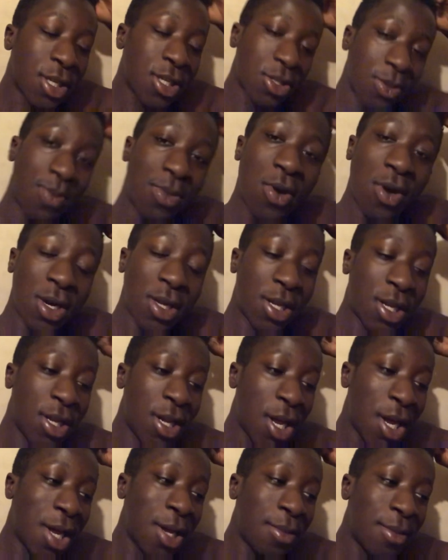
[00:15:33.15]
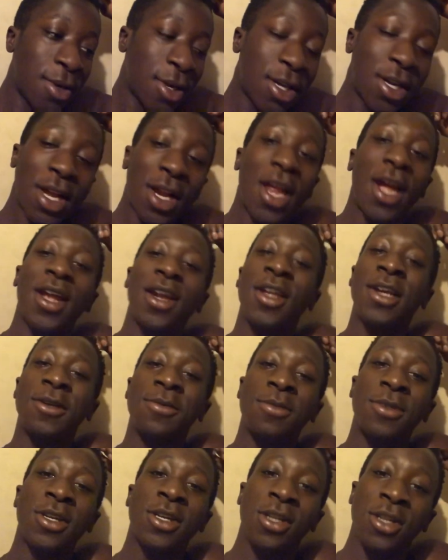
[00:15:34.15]
Supporting the guy, bro, and I like that,
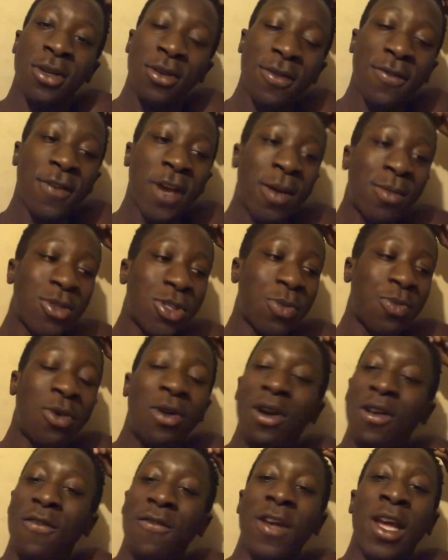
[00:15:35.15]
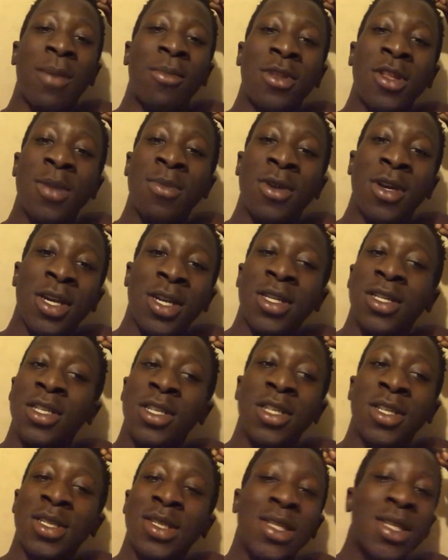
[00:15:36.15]
bro. You know, family supports family, bro.
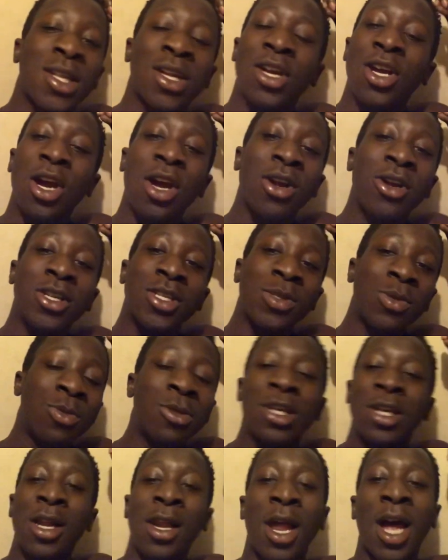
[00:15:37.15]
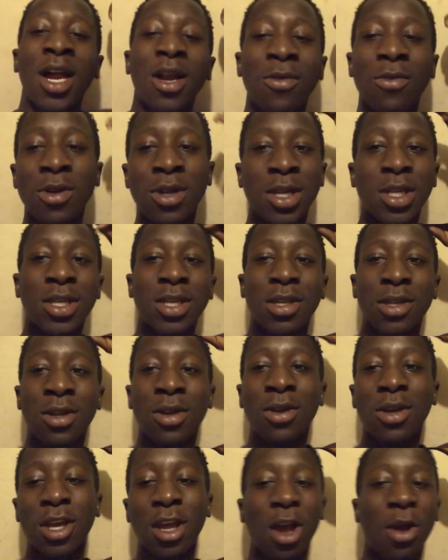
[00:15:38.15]
It encouraged me a lot, real shit, no
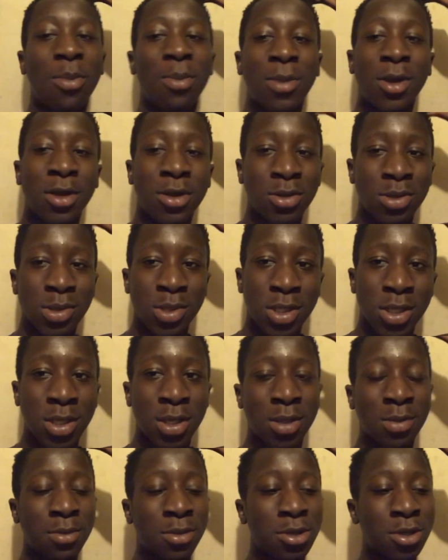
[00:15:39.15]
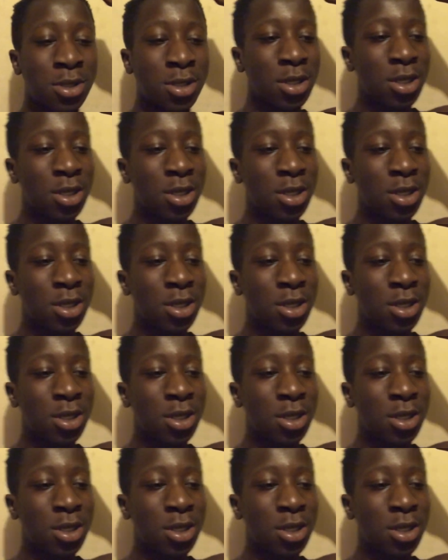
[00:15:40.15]
cap, bro. You know what I'm saying, bro?